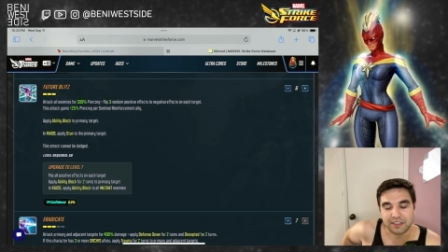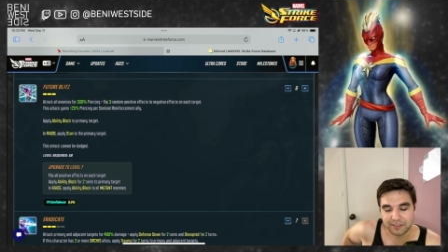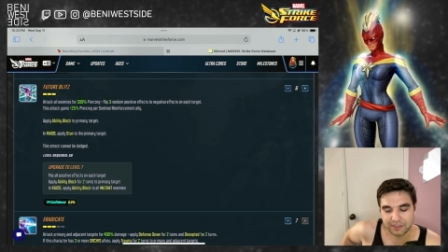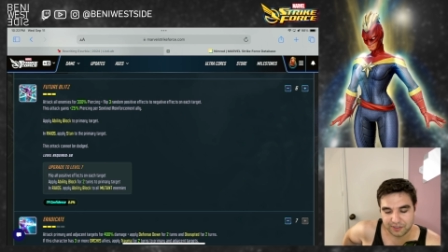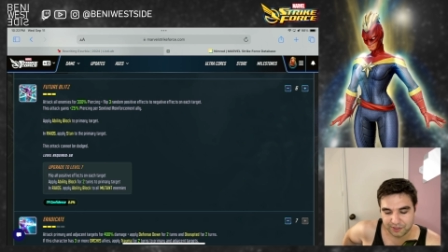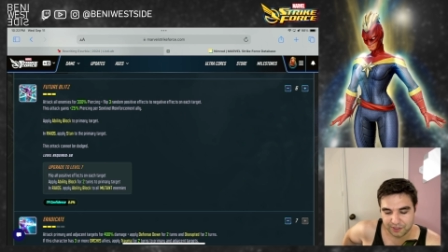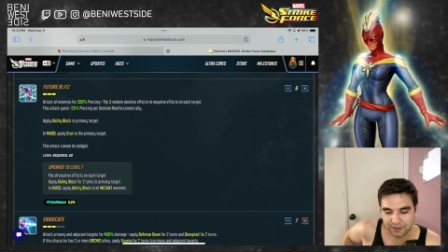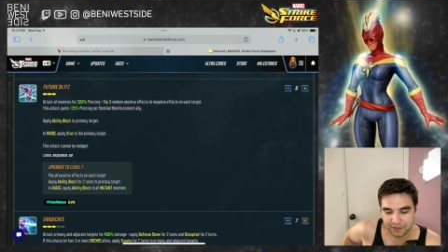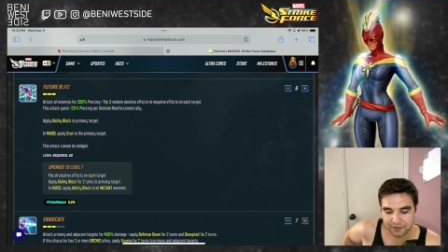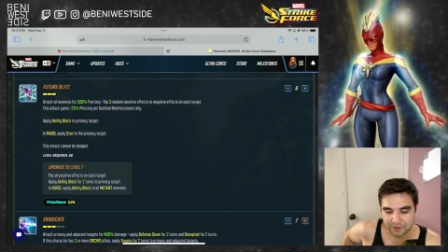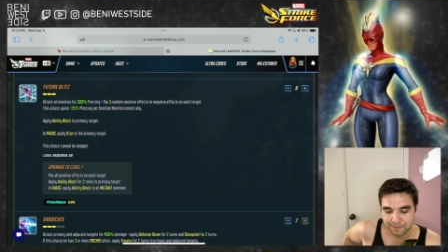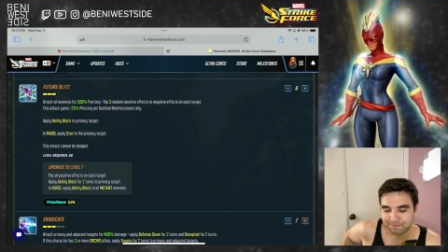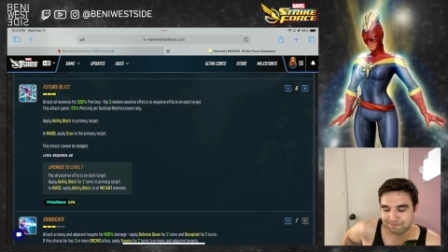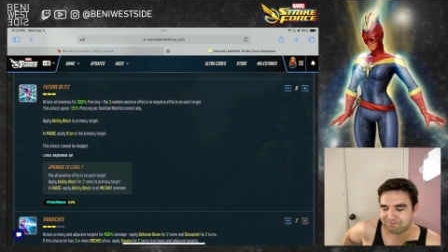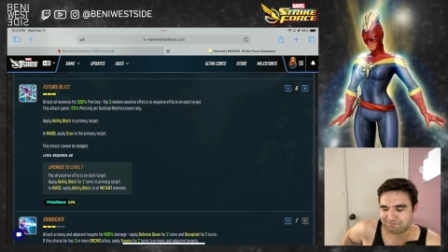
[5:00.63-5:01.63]
so
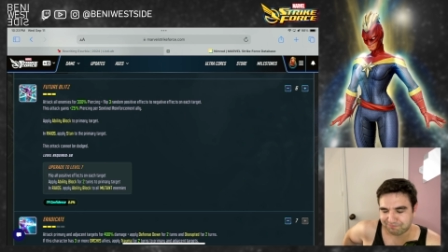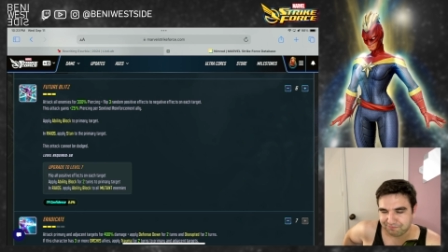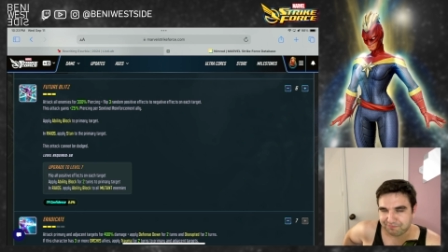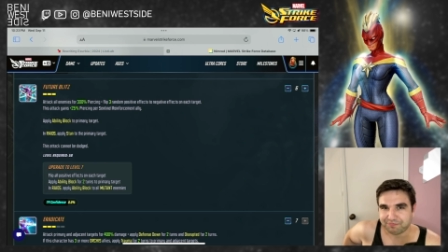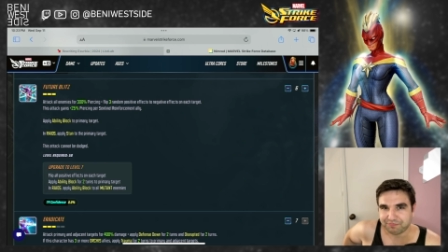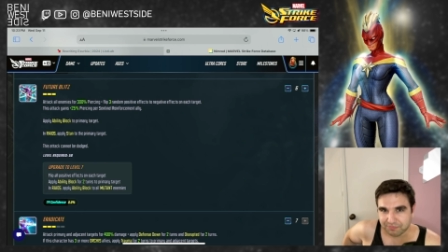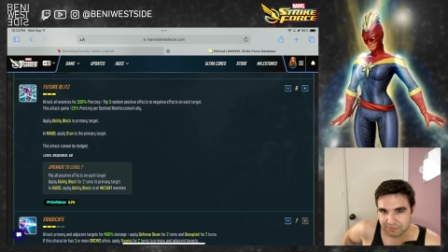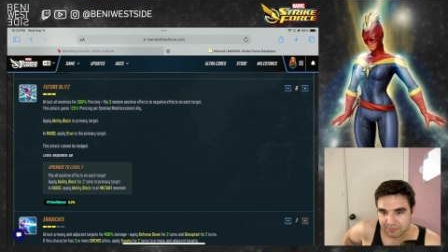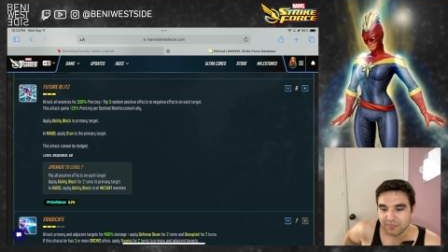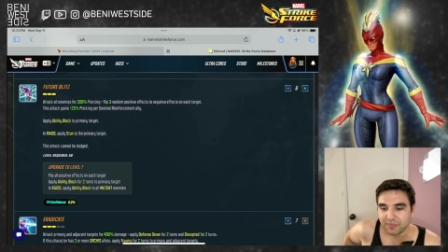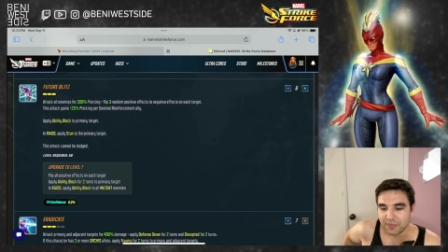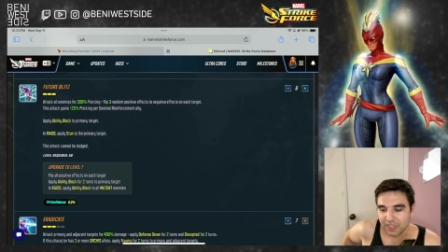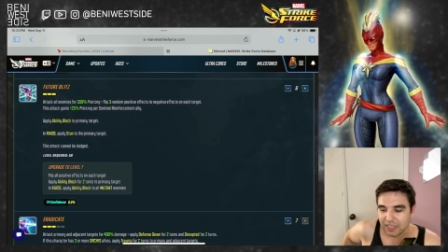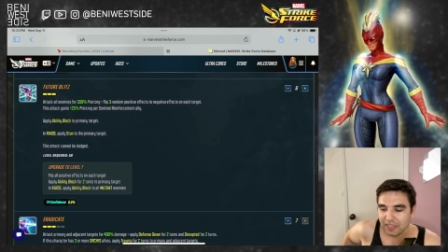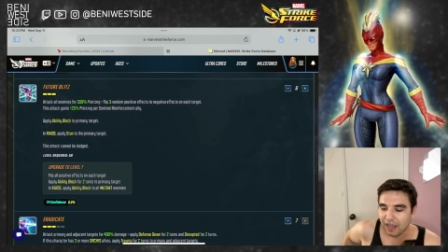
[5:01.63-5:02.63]

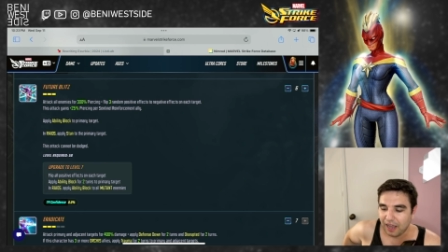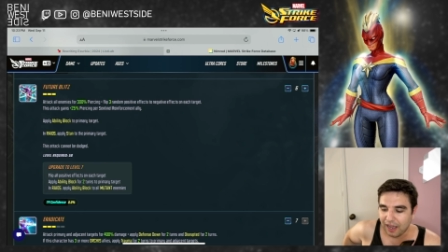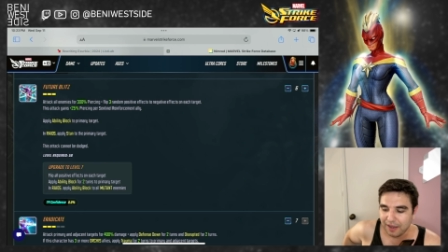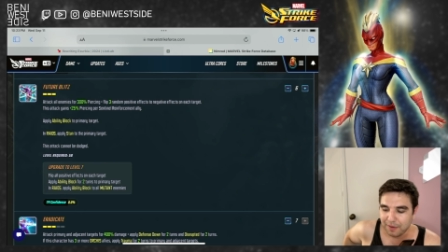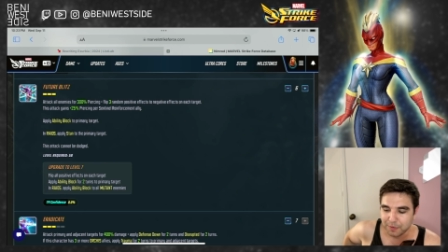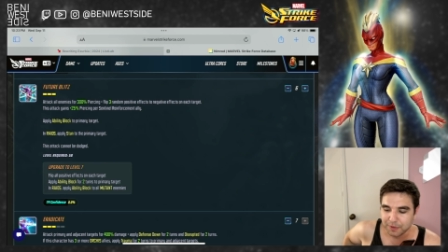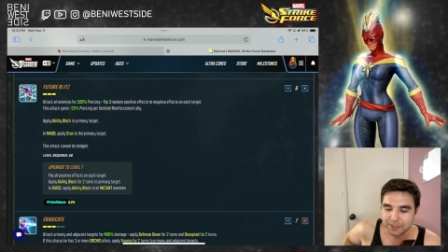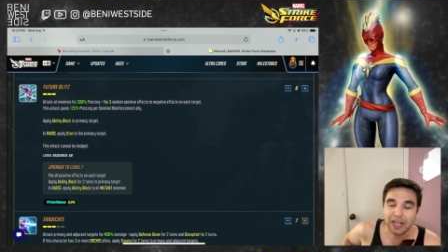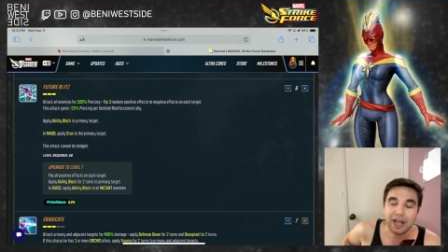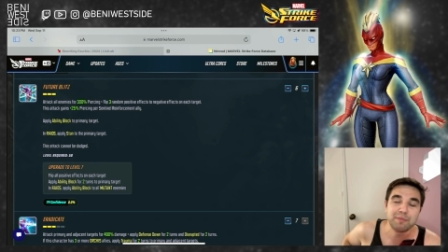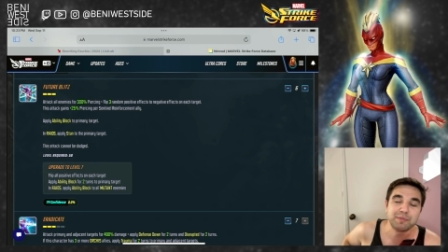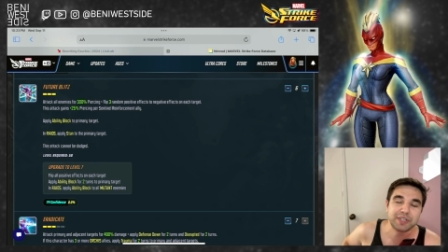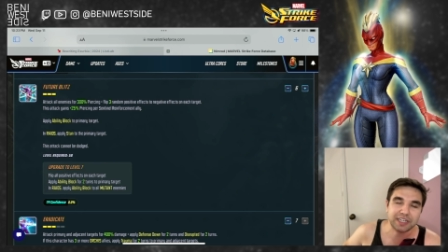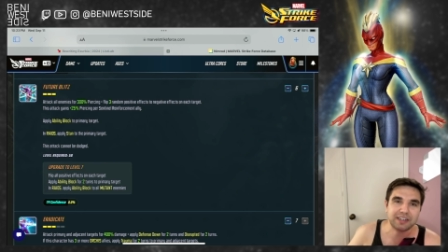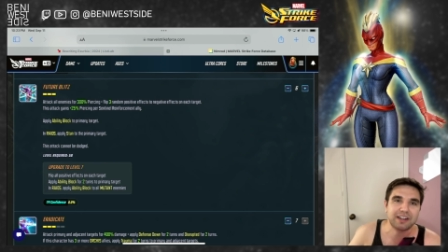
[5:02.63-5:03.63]
I'm
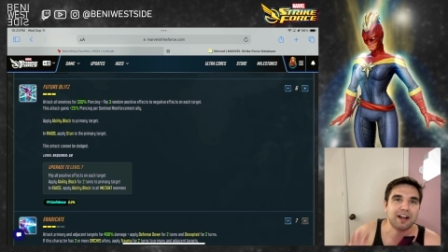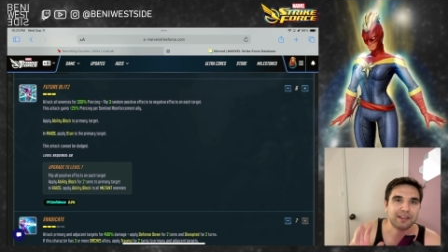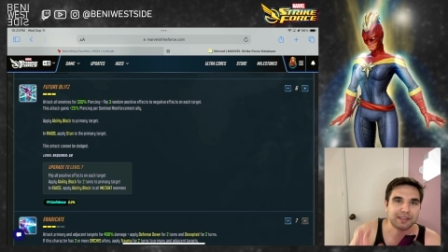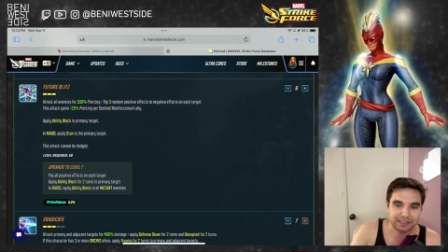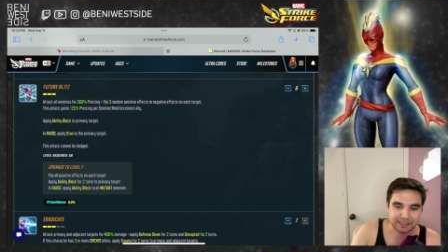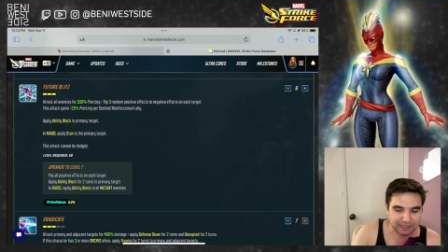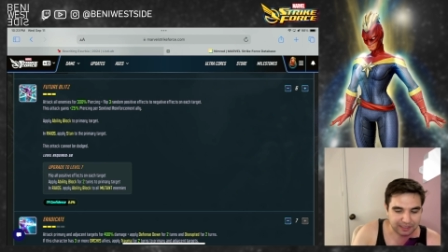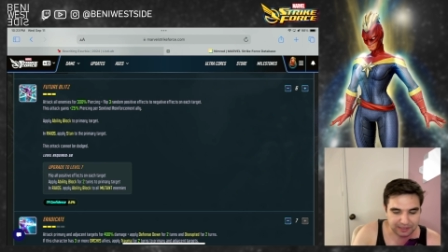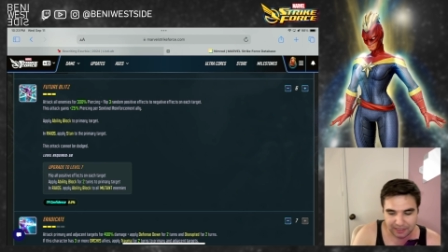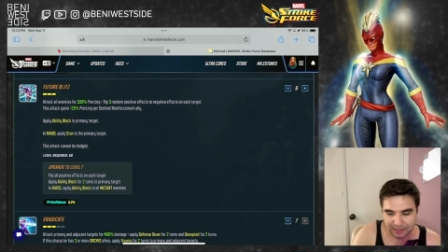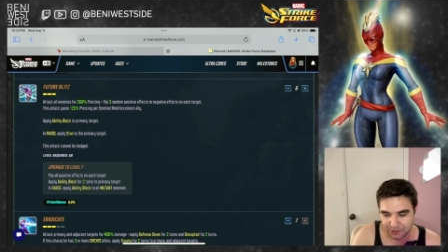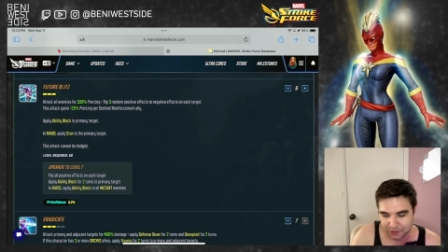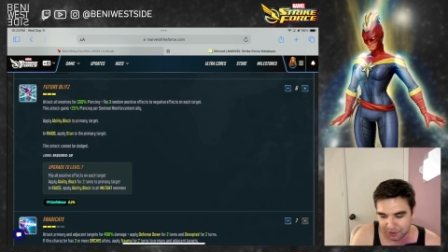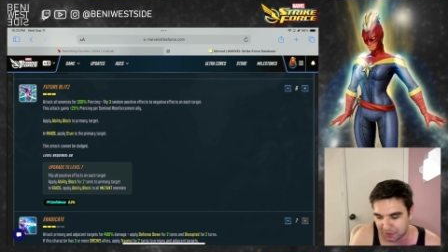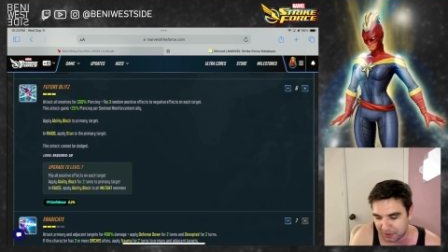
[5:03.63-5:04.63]
gonna call this an
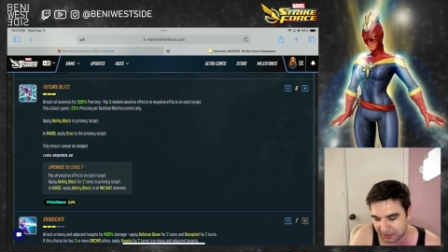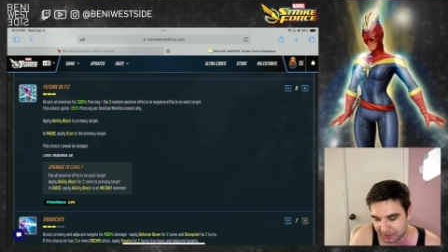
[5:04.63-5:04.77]
essential one.